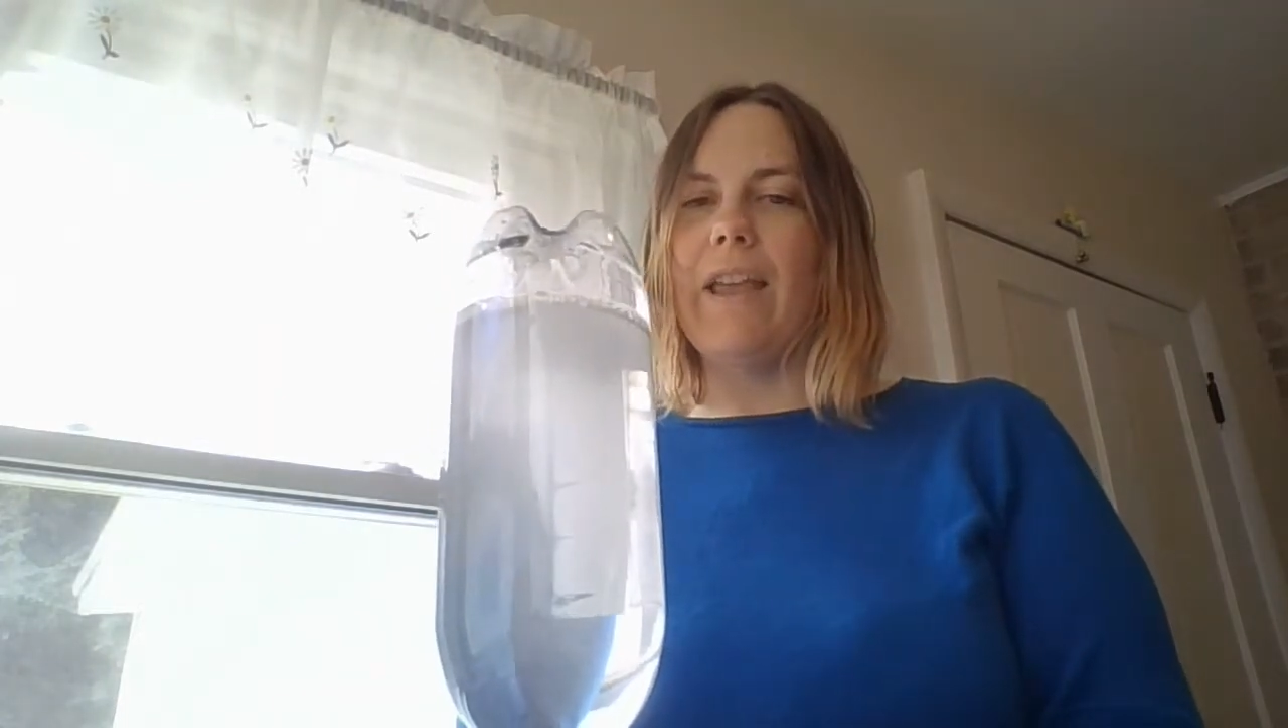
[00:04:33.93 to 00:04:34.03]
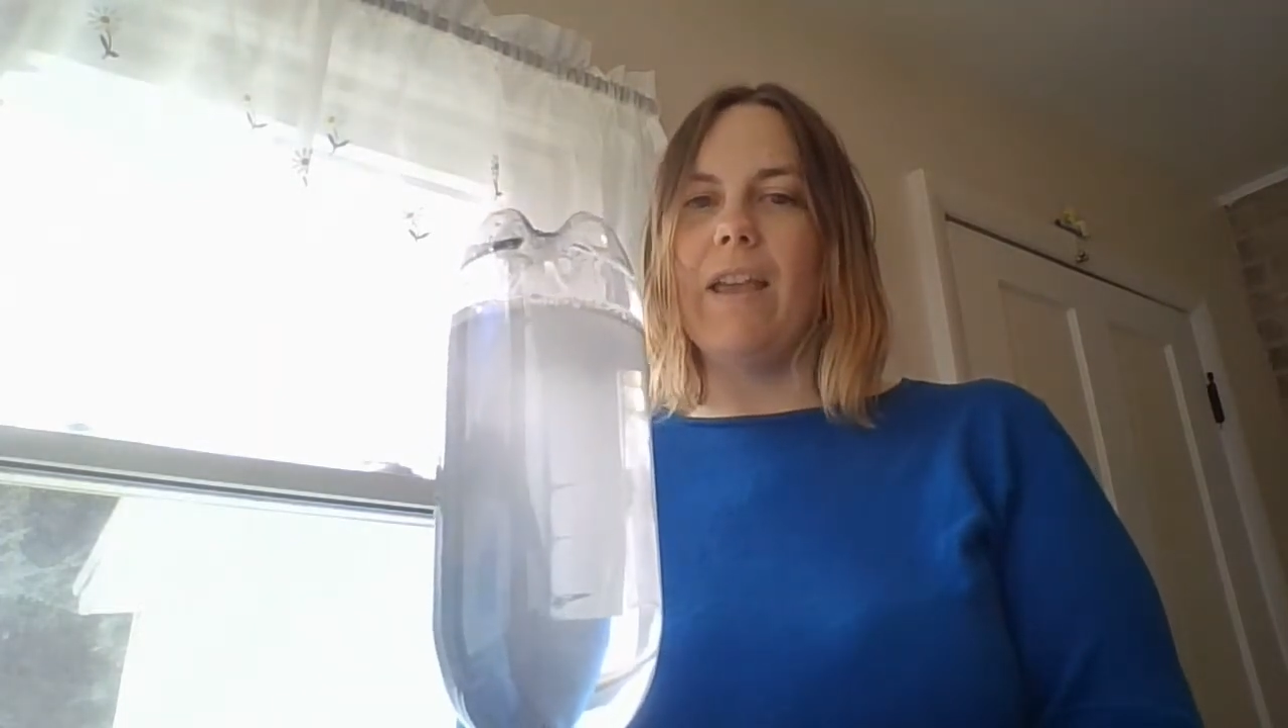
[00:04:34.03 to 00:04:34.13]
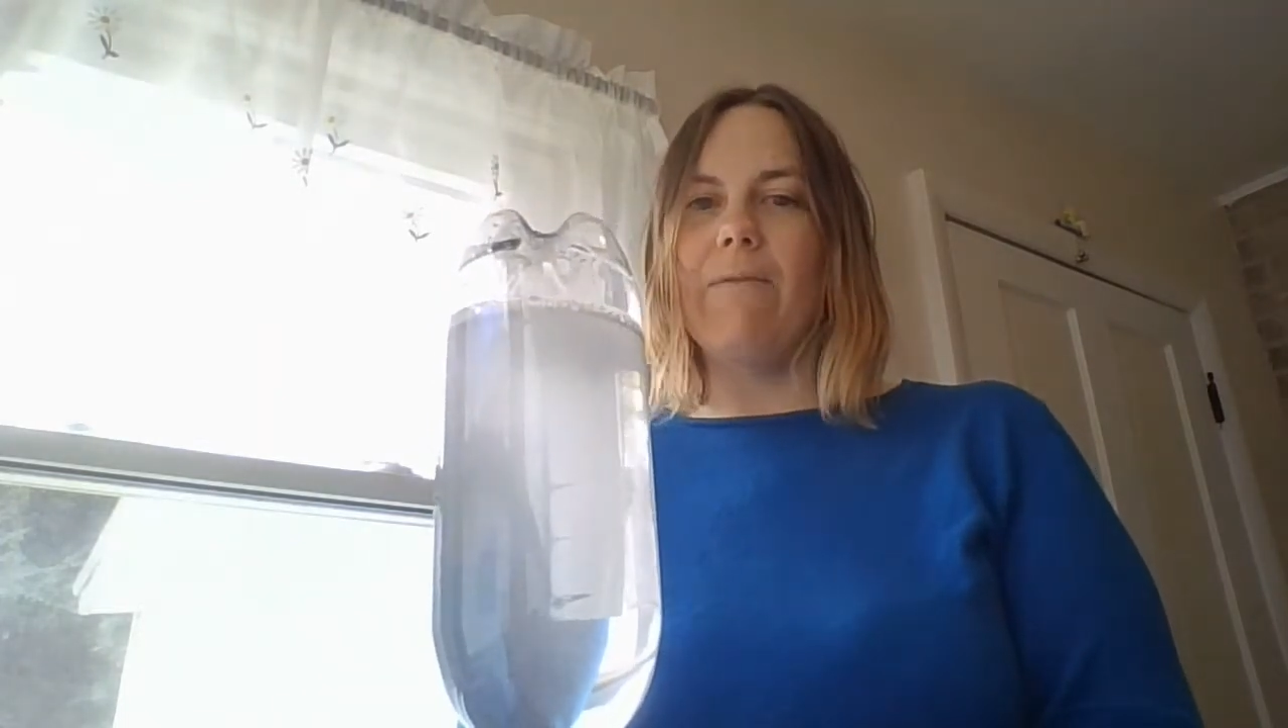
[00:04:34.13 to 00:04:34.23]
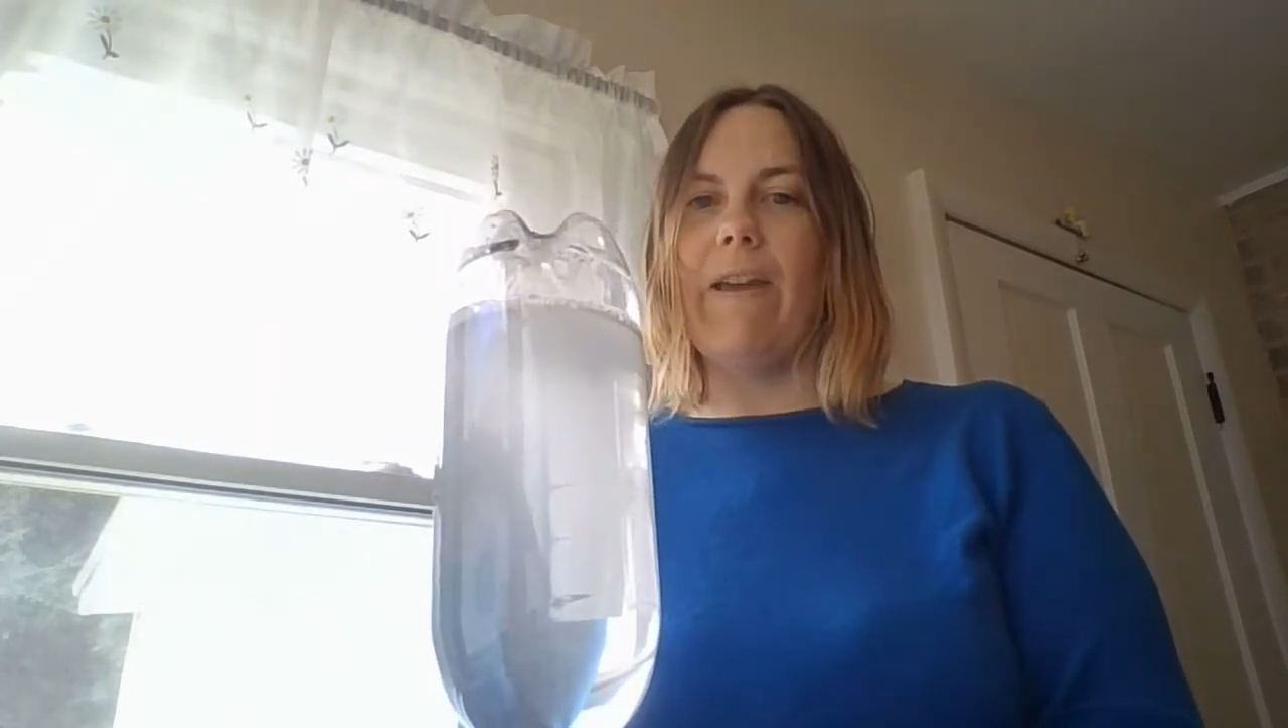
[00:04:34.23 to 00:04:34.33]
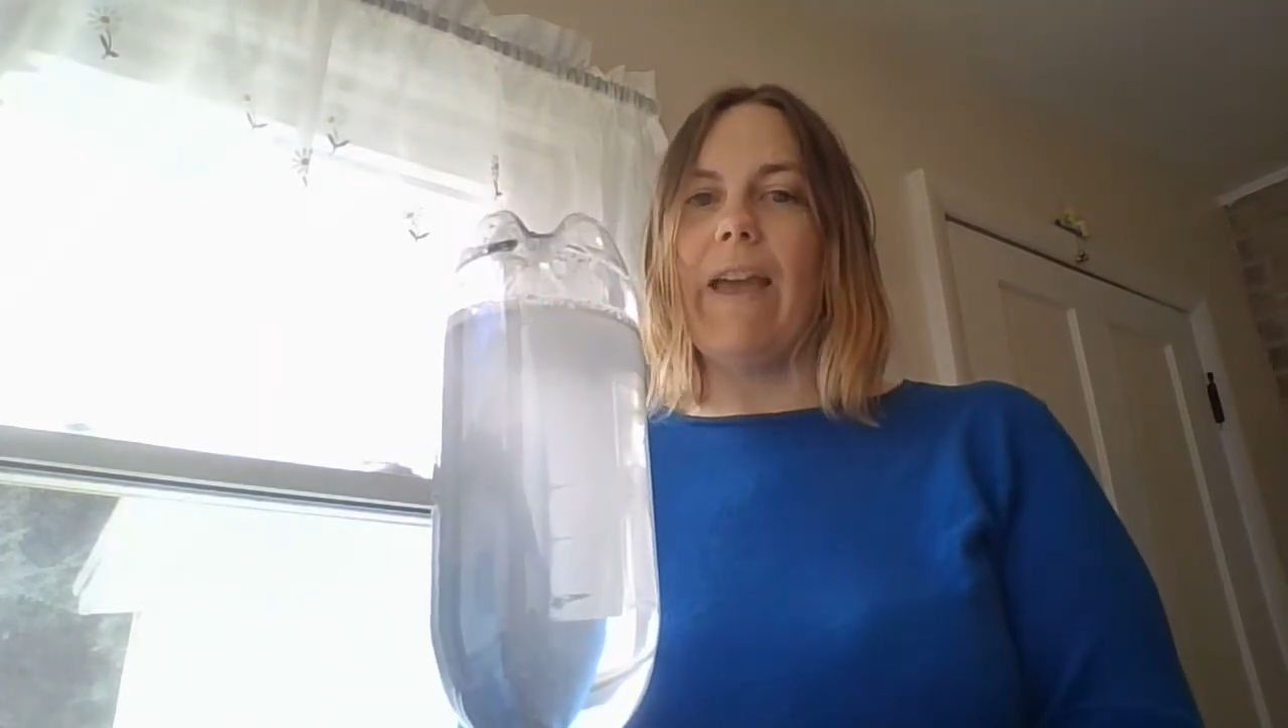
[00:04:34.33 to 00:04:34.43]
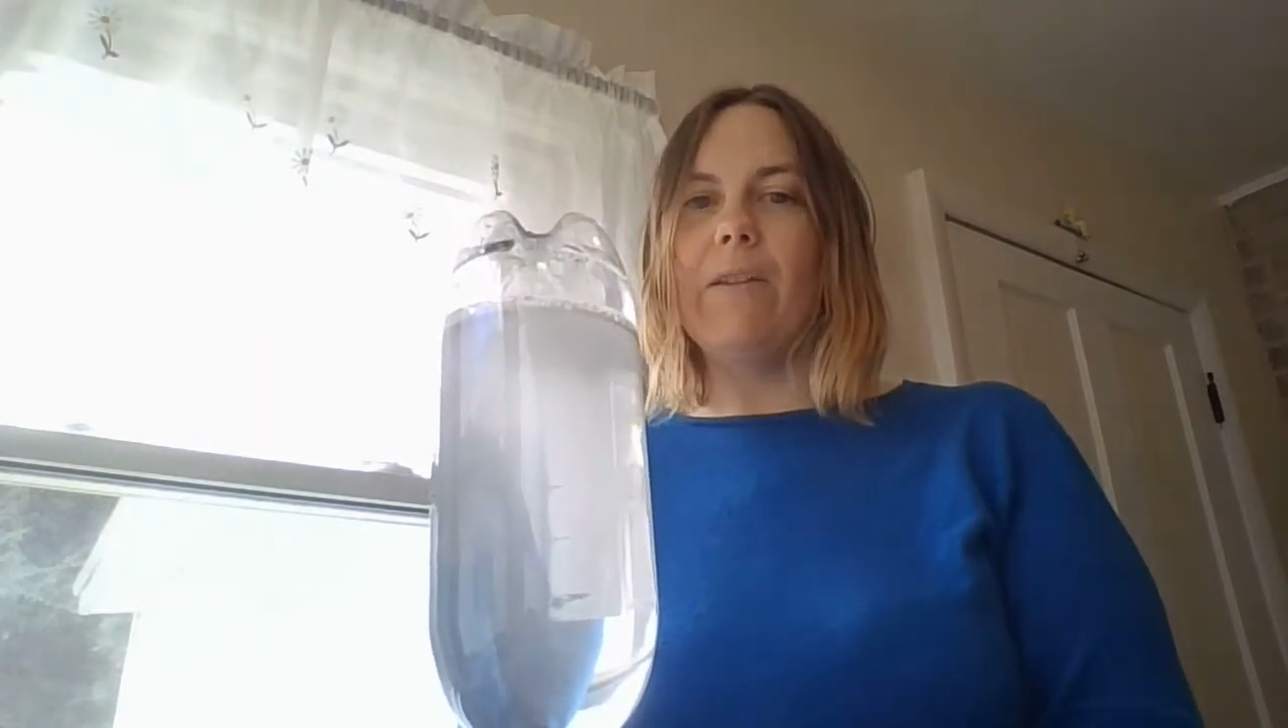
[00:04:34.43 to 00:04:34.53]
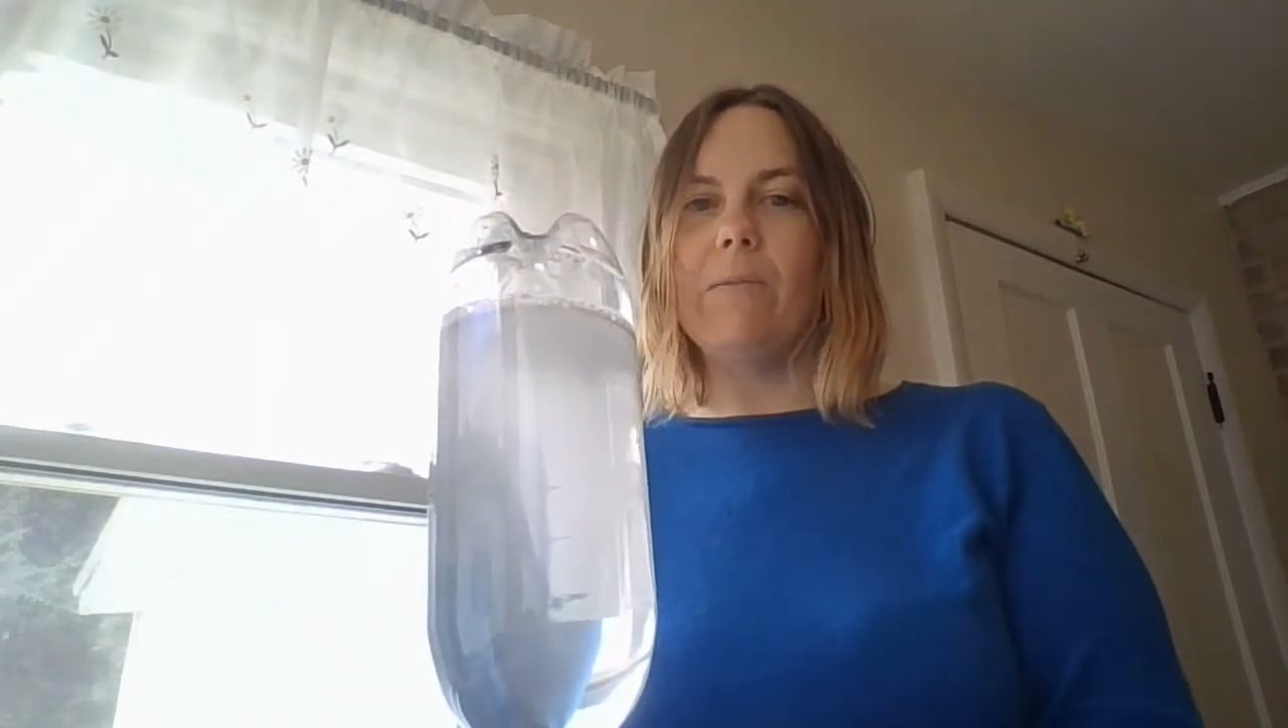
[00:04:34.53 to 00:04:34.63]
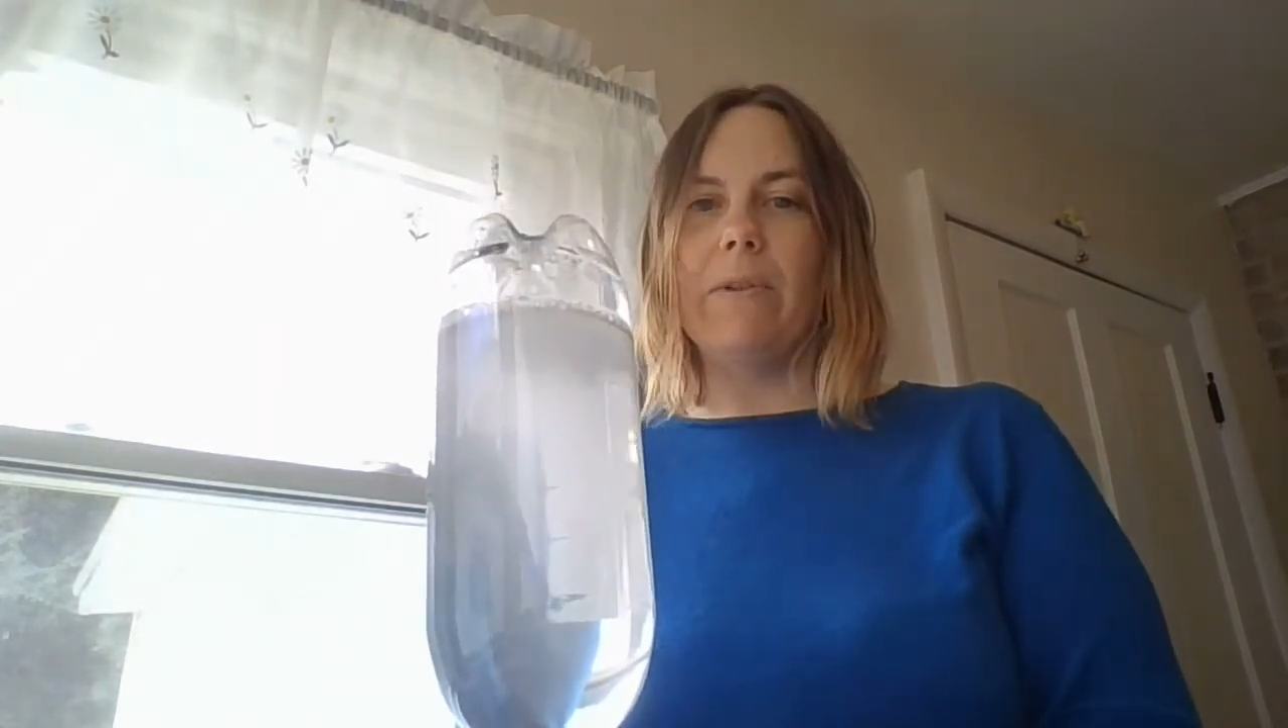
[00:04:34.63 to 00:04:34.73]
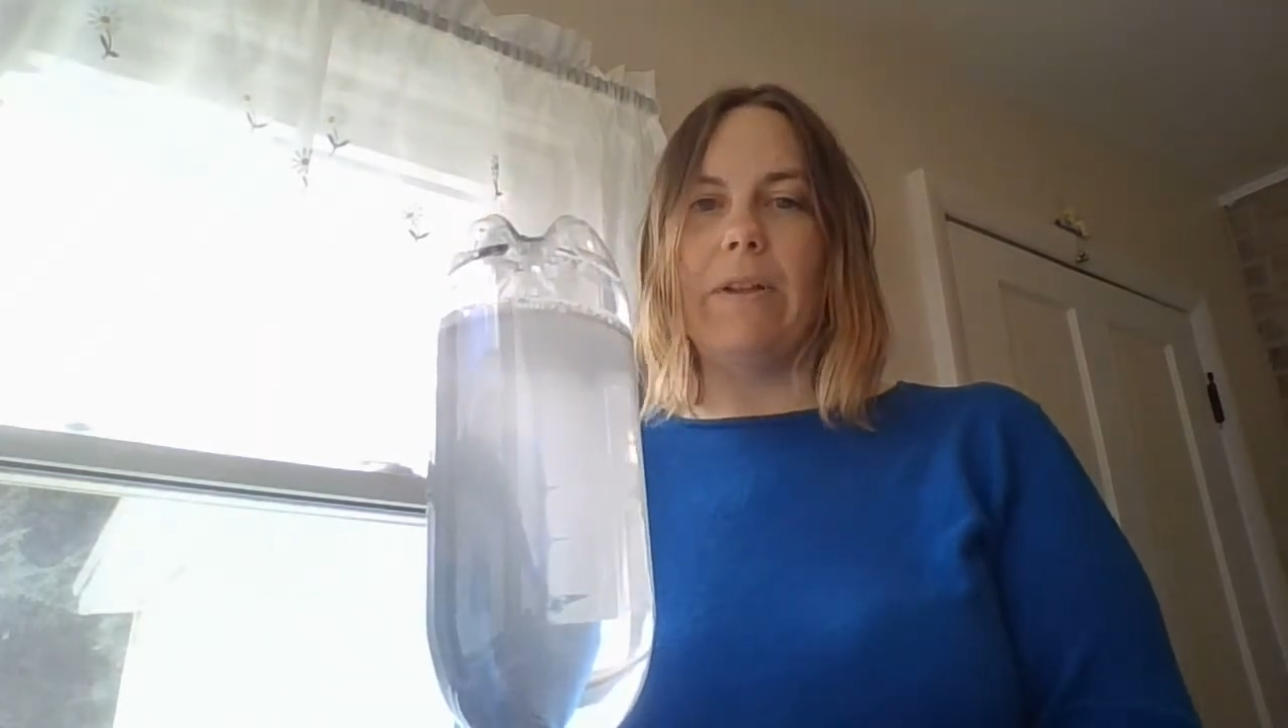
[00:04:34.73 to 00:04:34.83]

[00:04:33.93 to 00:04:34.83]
a vacuum